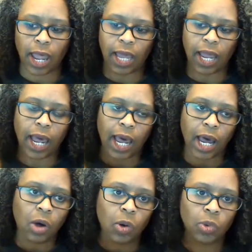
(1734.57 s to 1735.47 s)
at
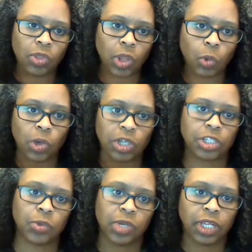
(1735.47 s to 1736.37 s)
how they wanted
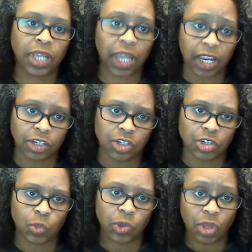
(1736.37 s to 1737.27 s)
to engage
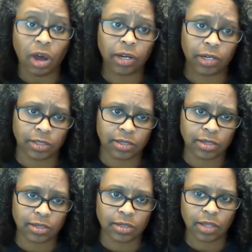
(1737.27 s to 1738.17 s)
with
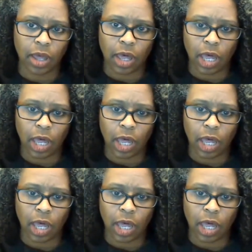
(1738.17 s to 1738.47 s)
audiences,